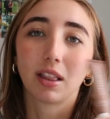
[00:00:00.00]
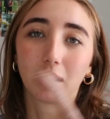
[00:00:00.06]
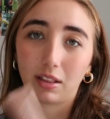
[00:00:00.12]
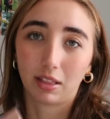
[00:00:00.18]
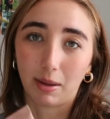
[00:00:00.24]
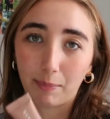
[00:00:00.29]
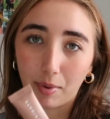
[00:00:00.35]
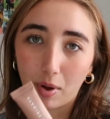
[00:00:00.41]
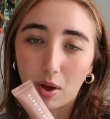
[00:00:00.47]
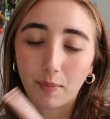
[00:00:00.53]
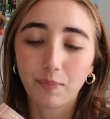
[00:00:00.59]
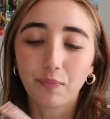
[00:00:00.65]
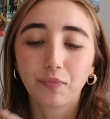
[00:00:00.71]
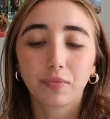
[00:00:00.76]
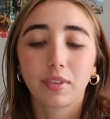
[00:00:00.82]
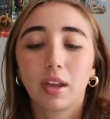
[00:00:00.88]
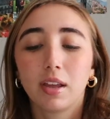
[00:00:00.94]
lip balm.
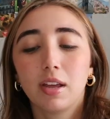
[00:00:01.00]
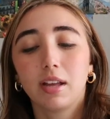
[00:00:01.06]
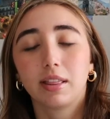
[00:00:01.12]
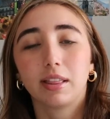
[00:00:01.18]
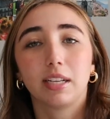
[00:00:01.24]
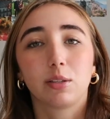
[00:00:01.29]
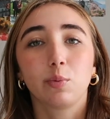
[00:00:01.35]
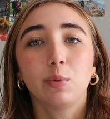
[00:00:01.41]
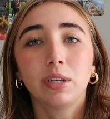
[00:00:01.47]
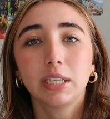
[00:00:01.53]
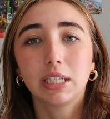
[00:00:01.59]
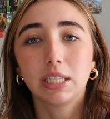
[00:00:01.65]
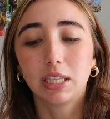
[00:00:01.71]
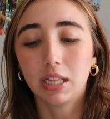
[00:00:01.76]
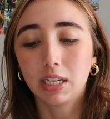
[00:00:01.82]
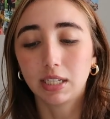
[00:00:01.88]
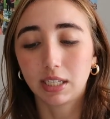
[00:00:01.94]
This one
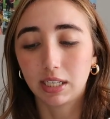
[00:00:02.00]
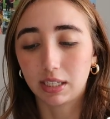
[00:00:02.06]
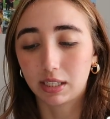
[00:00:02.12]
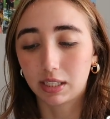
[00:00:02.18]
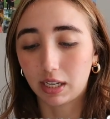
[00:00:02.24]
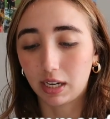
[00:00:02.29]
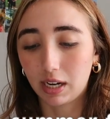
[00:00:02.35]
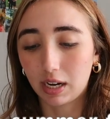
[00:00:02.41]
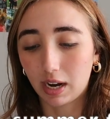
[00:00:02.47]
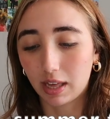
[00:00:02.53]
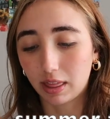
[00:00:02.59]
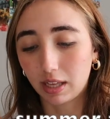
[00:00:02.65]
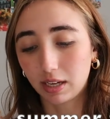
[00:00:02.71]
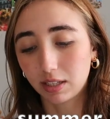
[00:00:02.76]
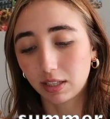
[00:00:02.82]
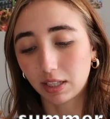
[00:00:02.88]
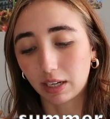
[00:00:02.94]
is in the tinted. I
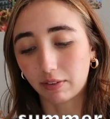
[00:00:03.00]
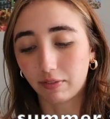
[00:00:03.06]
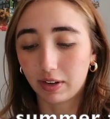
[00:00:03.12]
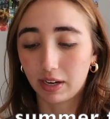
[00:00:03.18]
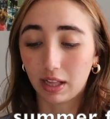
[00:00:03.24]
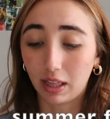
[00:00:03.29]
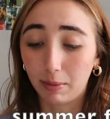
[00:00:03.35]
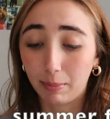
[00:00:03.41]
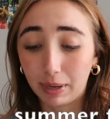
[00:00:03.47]
think it's like vanilla